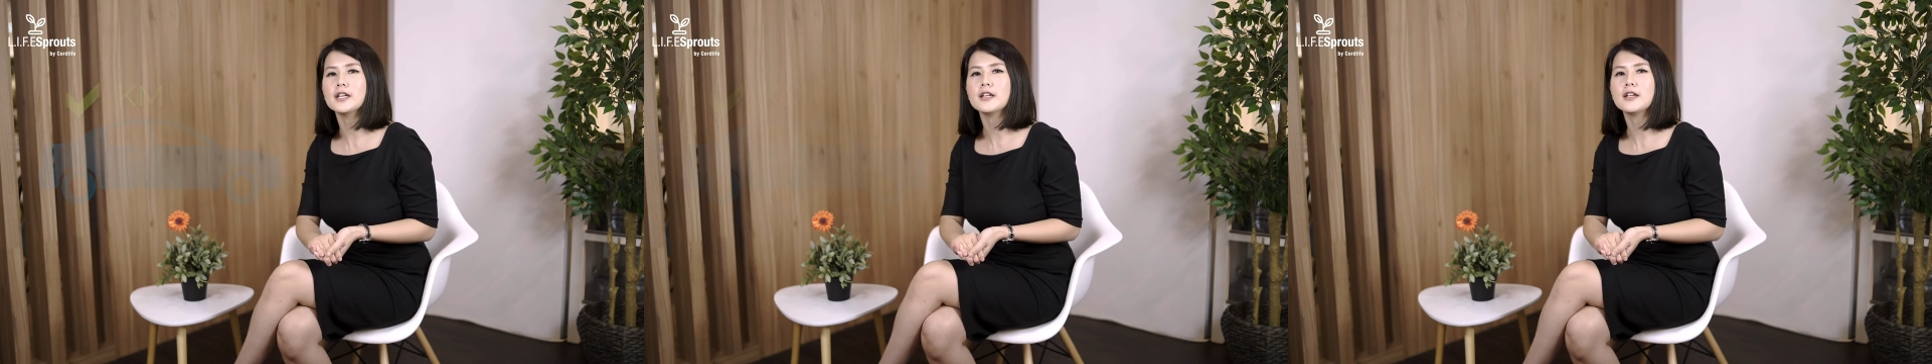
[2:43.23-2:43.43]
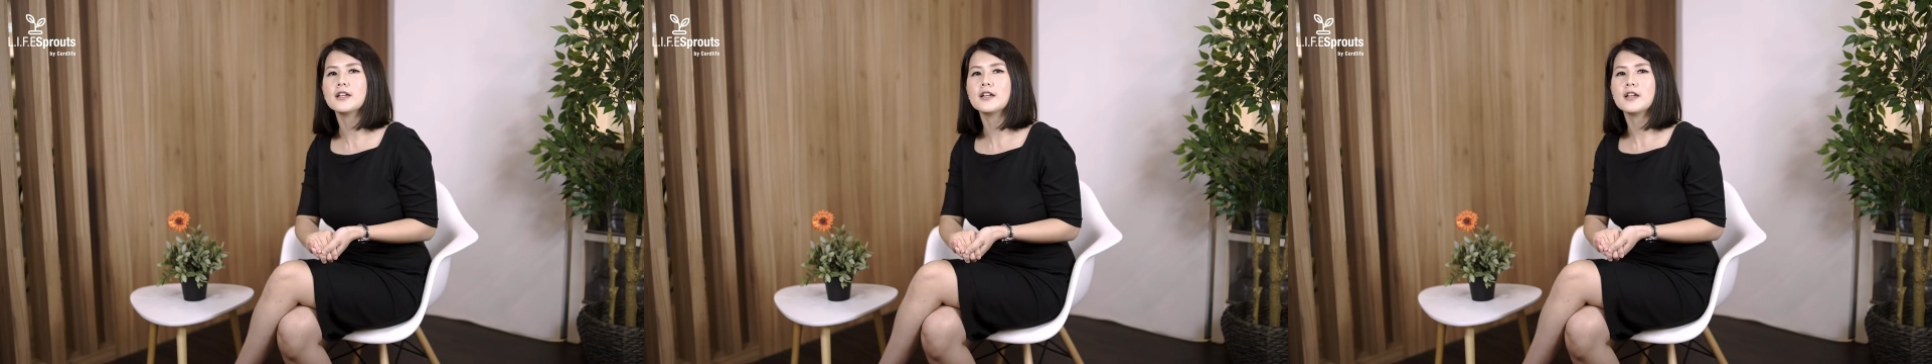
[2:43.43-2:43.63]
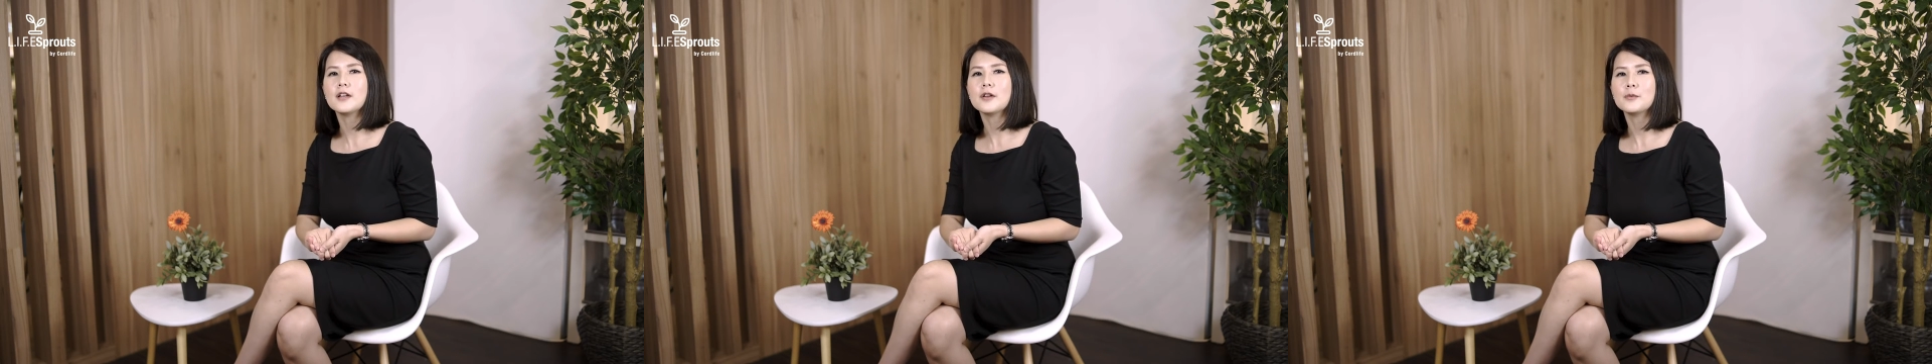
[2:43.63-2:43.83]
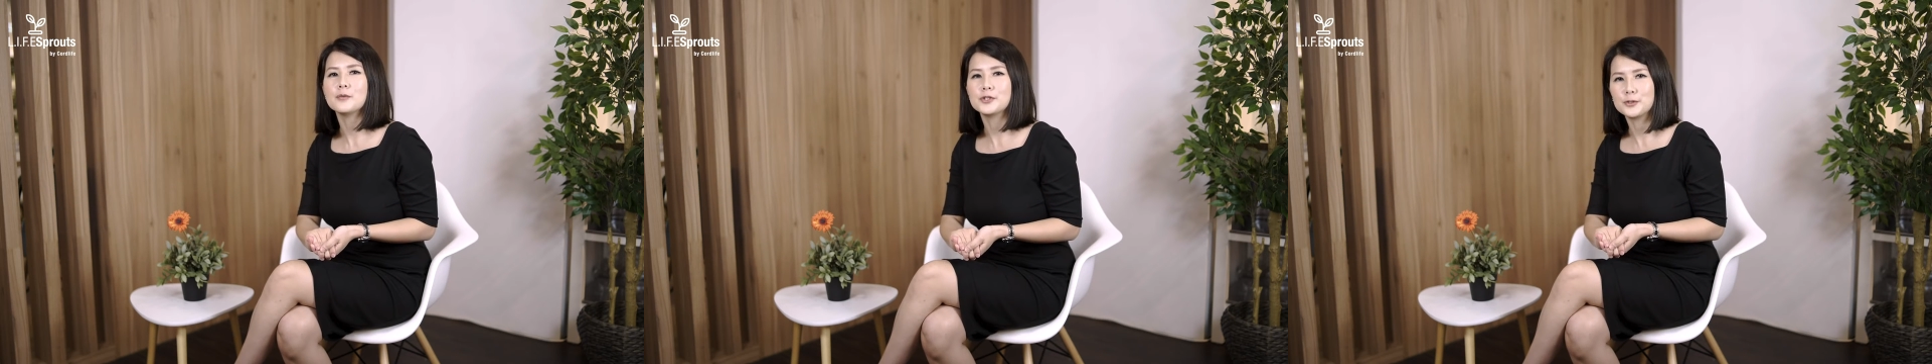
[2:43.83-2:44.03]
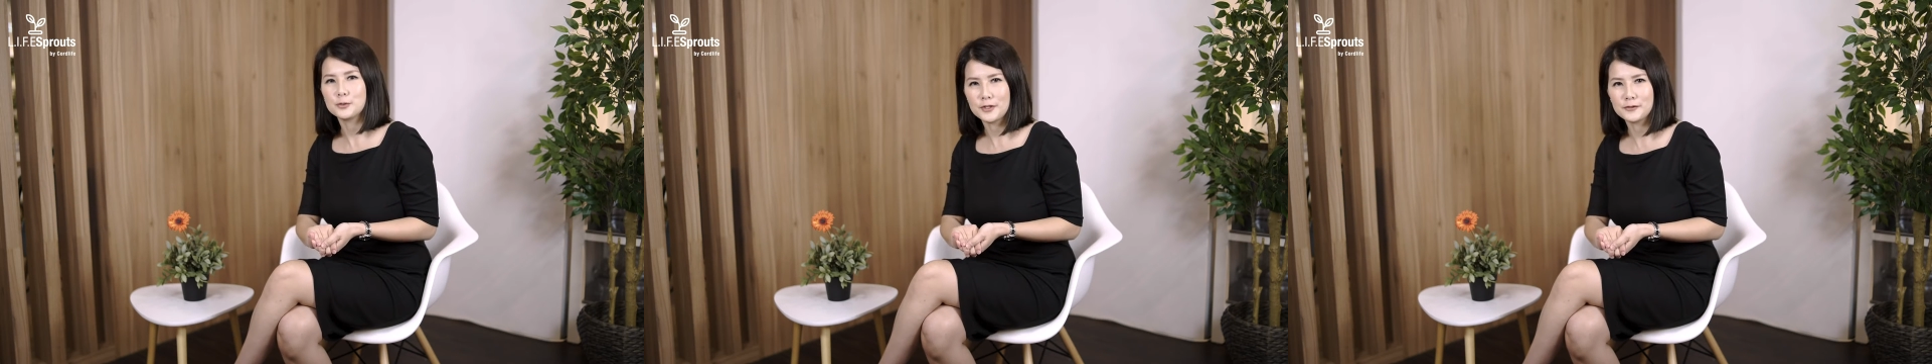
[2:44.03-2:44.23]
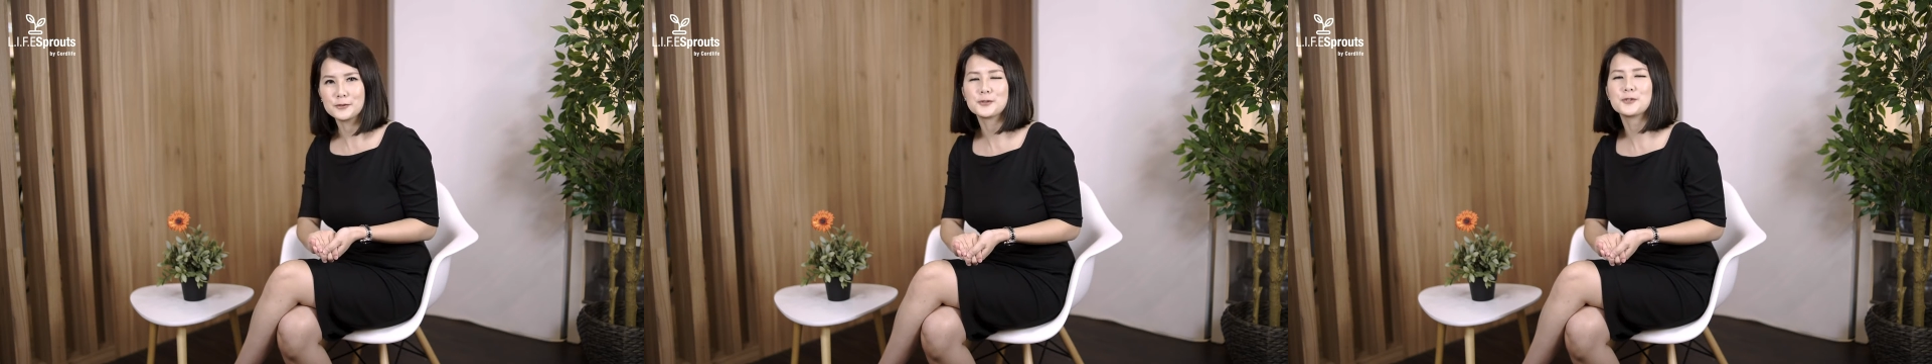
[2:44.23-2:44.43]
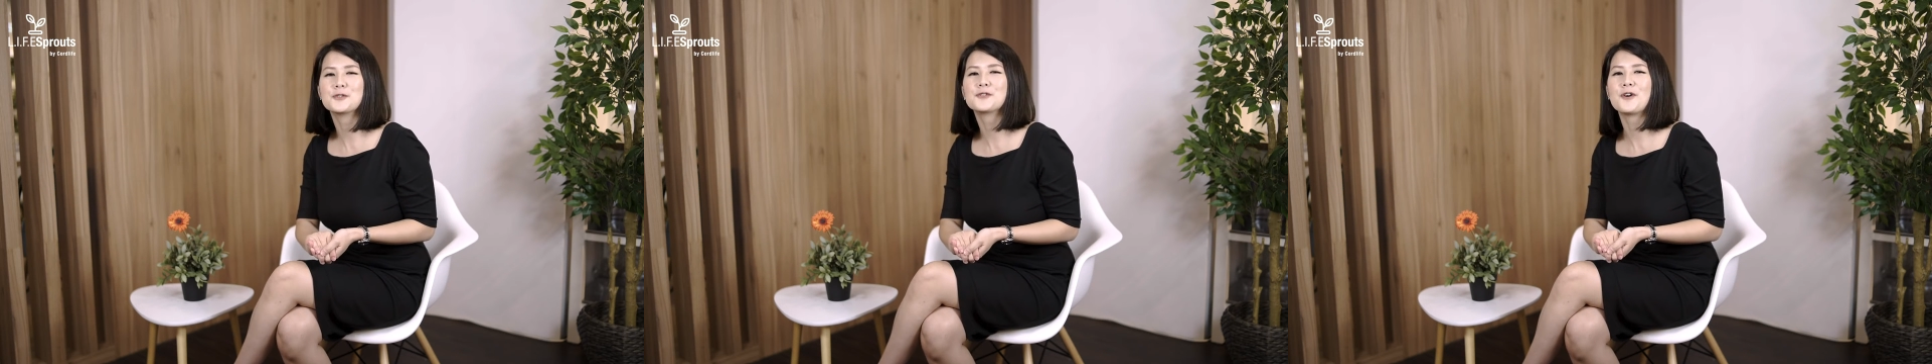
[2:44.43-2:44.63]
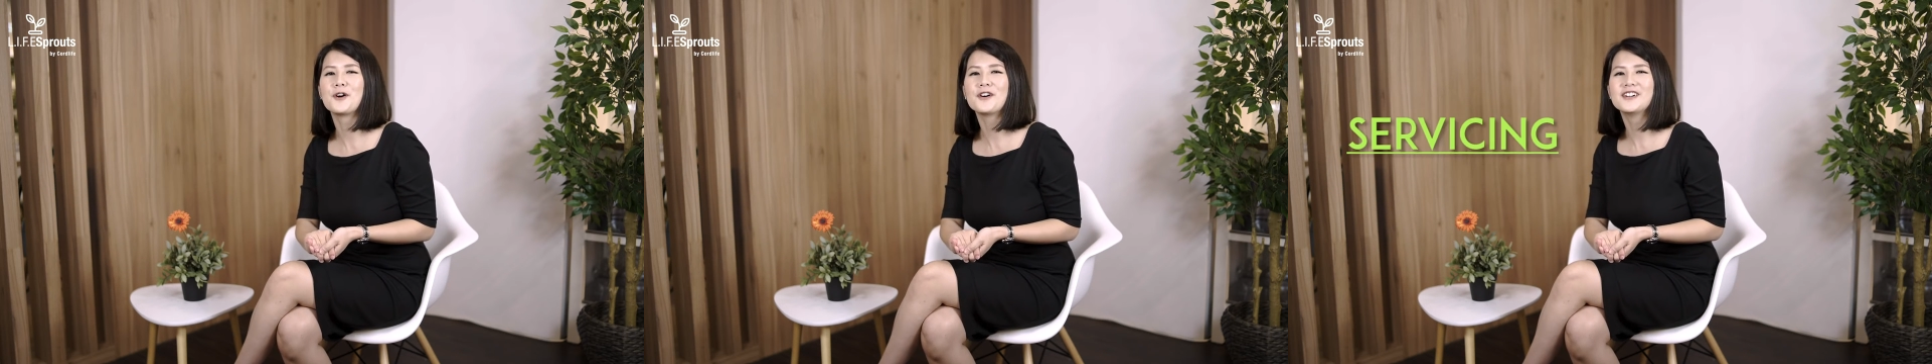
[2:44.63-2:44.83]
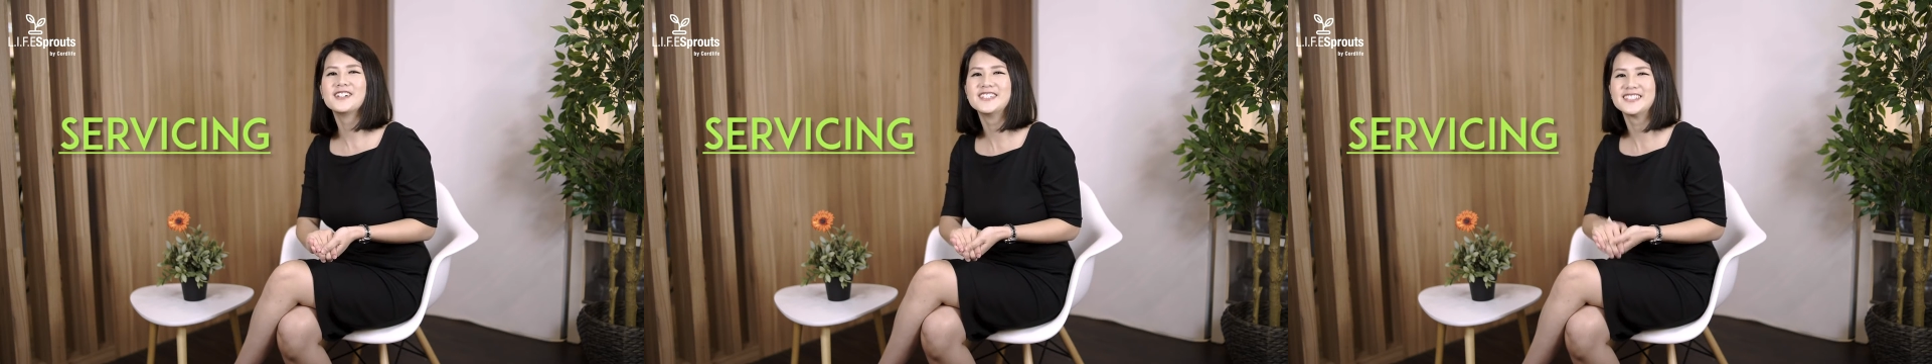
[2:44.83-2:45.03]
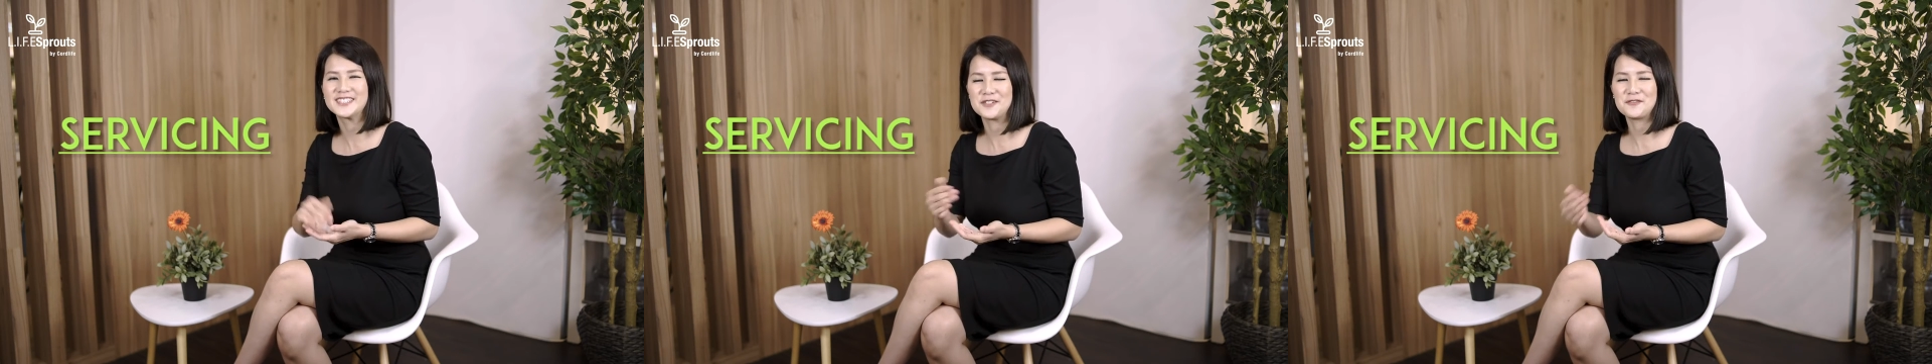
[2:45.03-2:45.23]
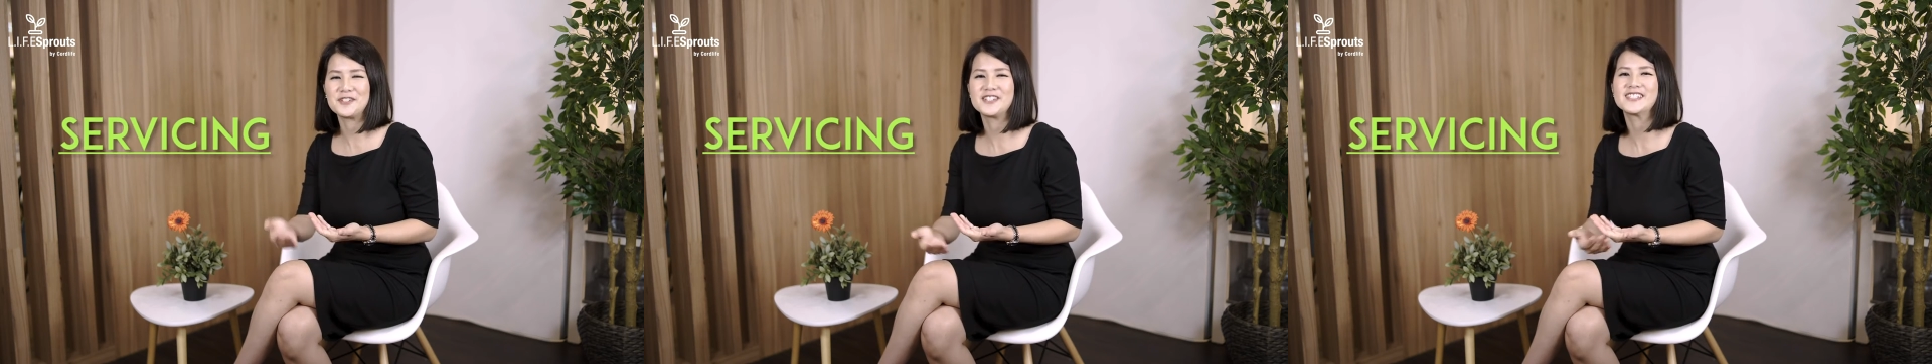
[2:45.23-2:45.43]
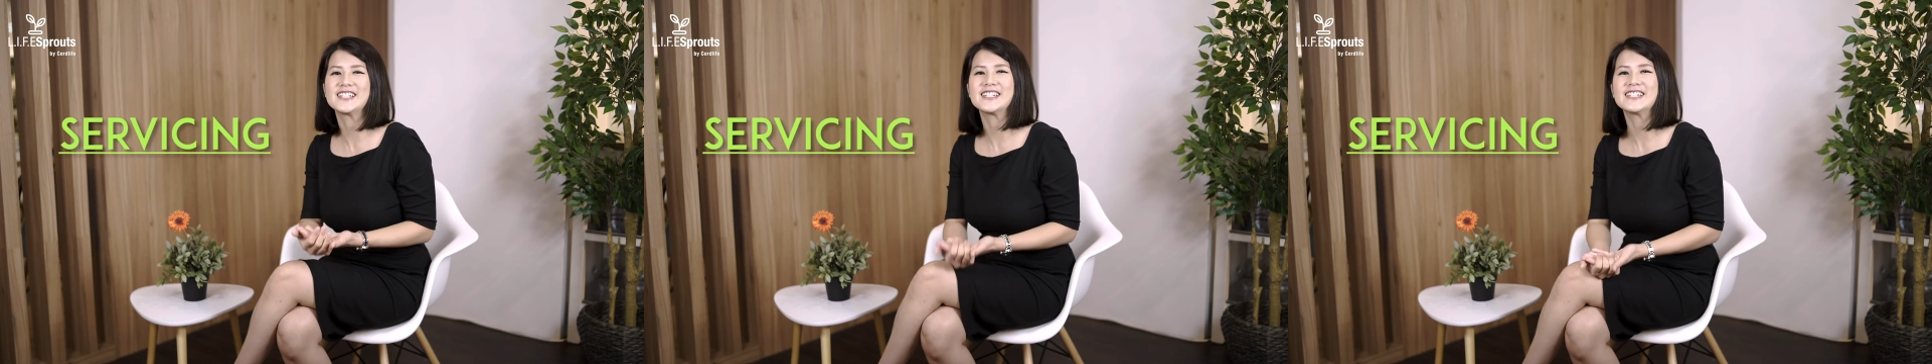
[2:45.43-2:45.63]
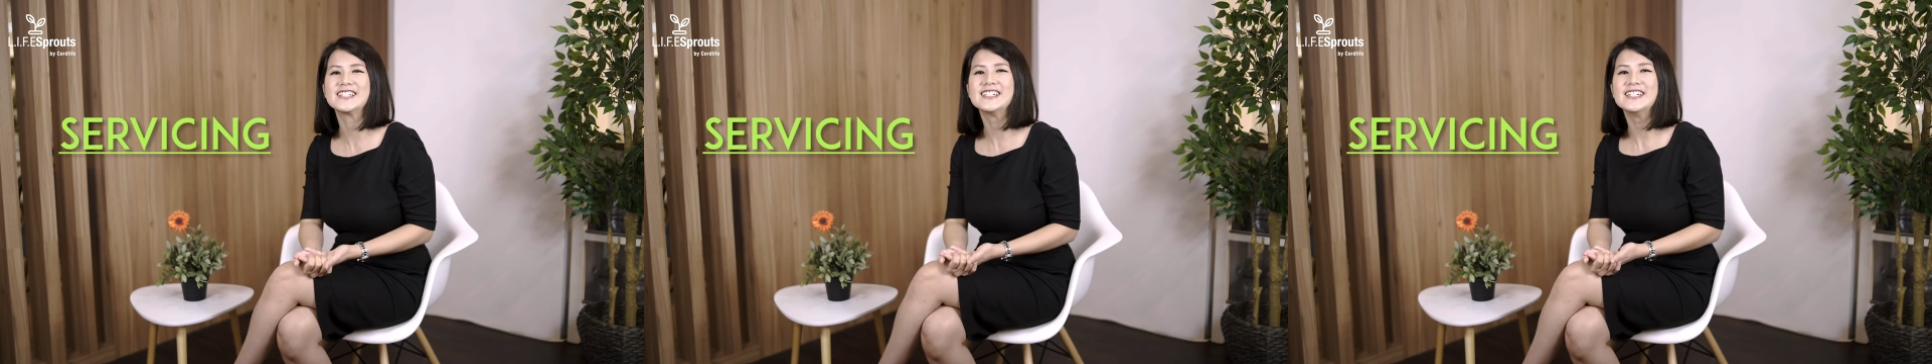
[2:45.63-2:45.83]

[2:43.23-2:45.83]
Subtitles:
You still have to go for servicing,